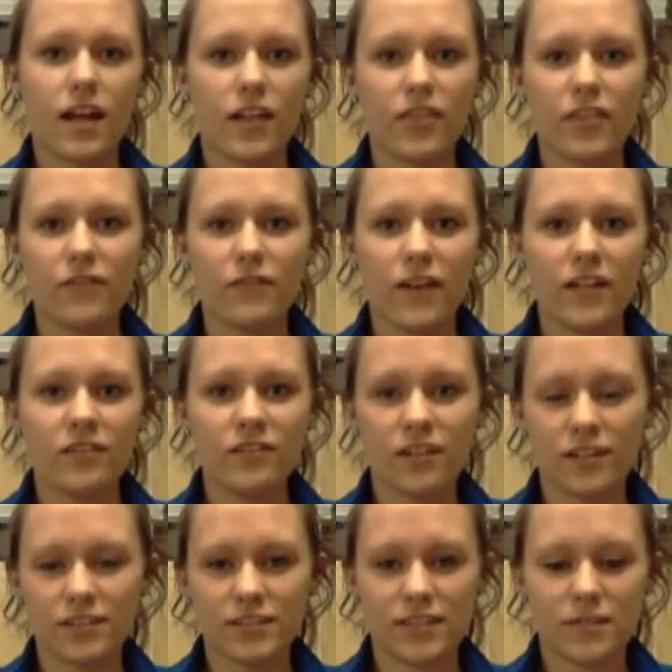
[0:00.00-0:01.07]
The final
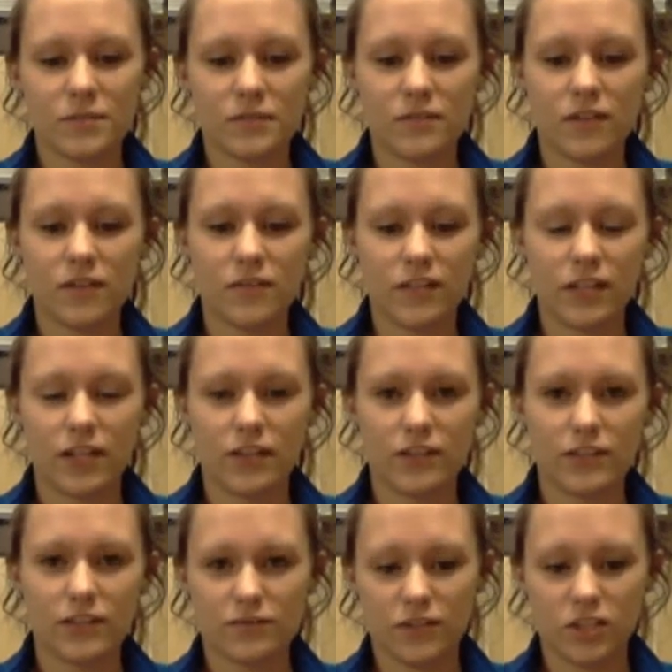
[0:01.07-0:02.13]
concept of our video
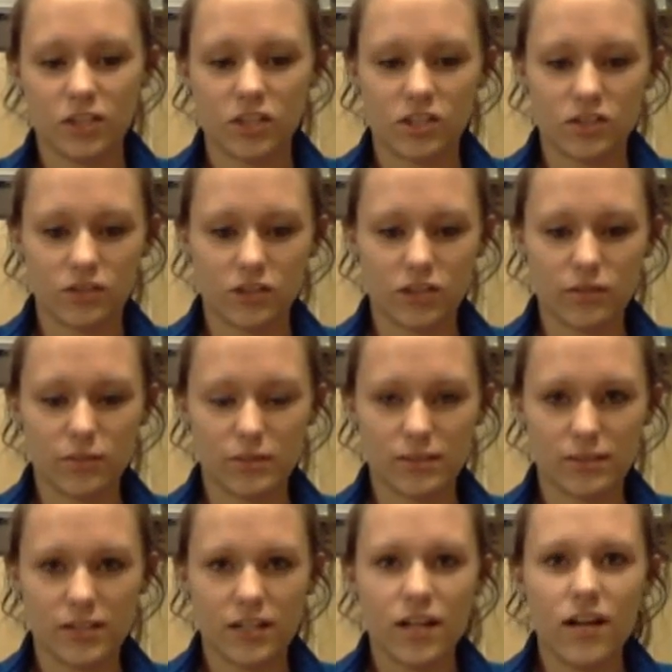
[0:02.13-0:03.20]
is functional groups.
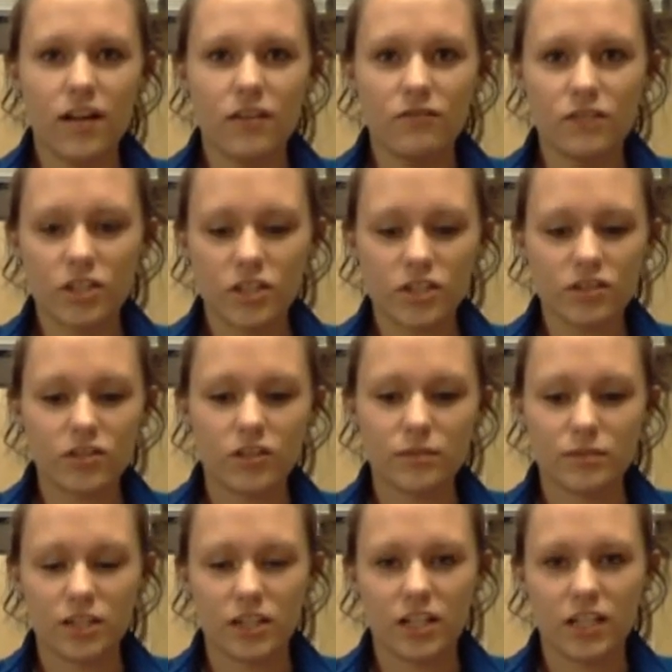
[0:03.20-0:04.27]
Functional
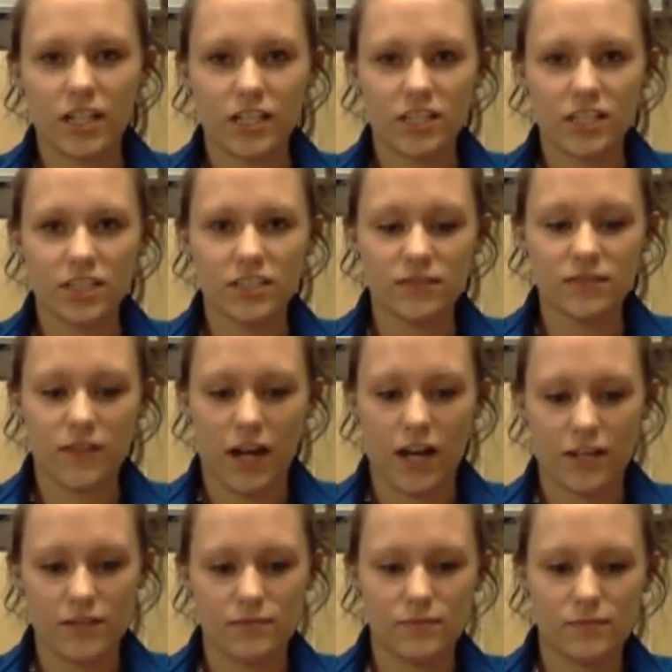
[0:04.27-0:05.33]
groups are collections of
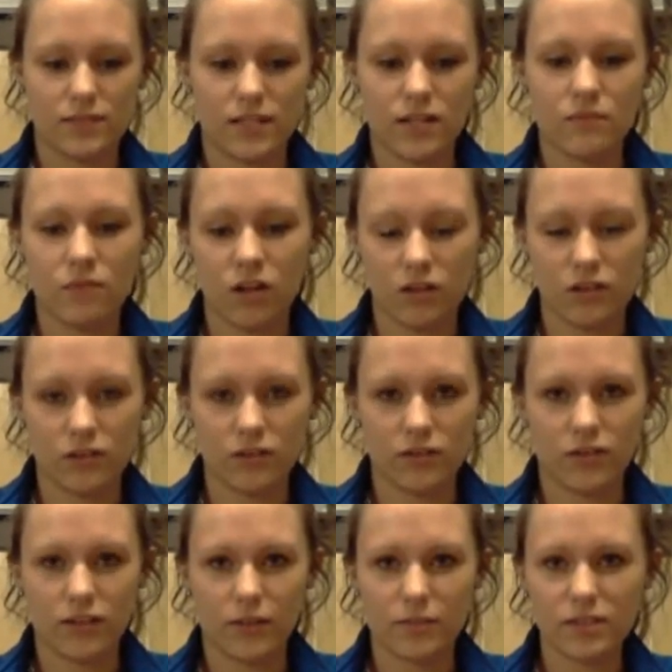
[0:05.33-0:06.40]
atoms in a
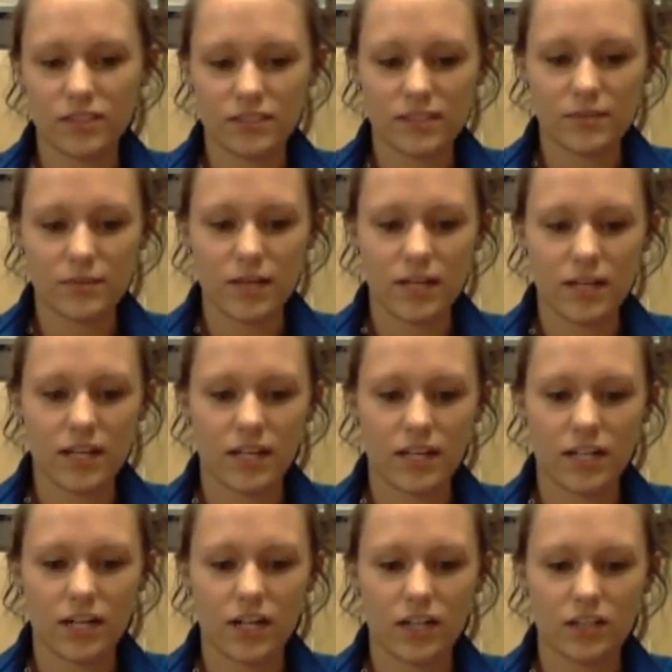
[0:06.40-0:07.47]
molecule that participate in
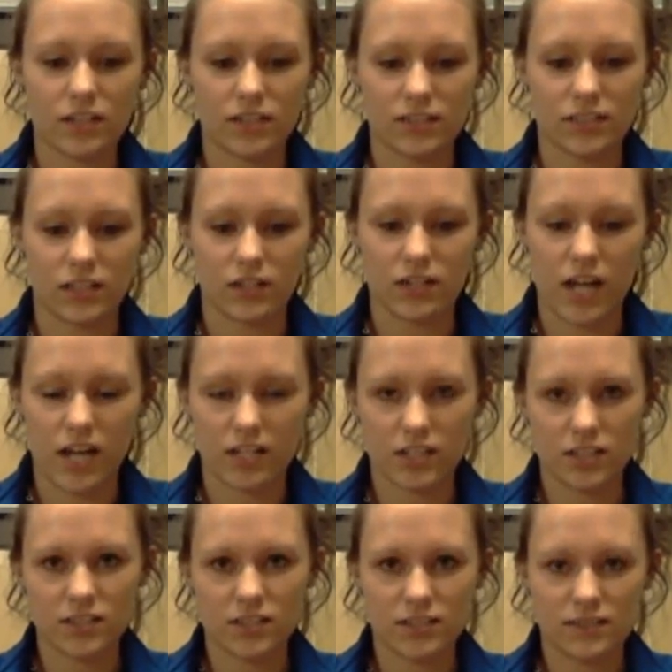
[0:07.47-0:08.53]
characteristic
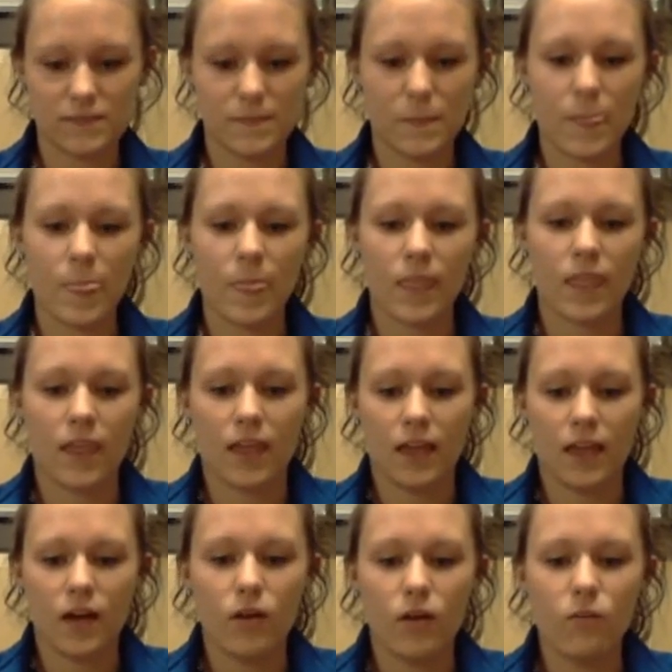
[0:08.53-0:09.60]
reactions.
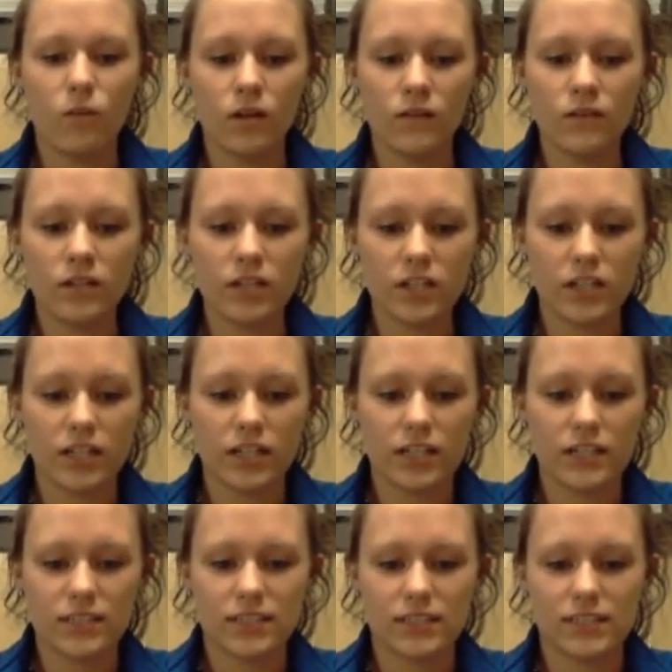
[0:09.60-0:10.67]
One of our
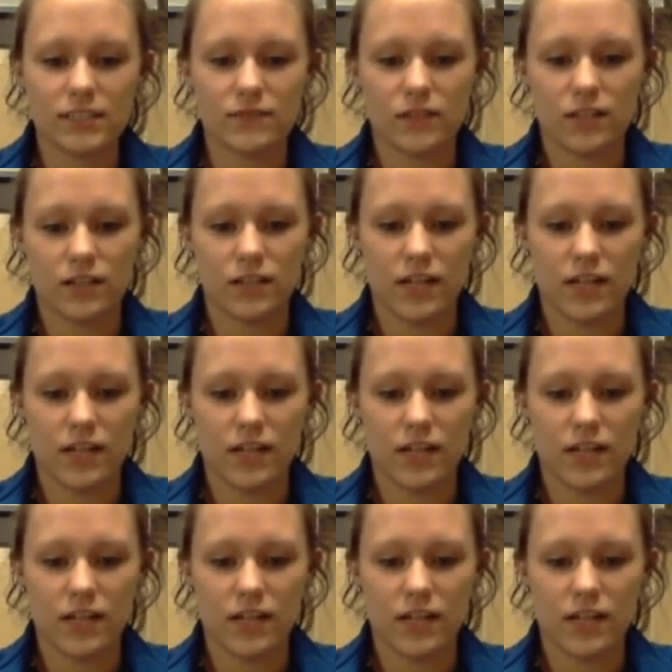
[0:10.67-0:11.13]
ingredients is vanilla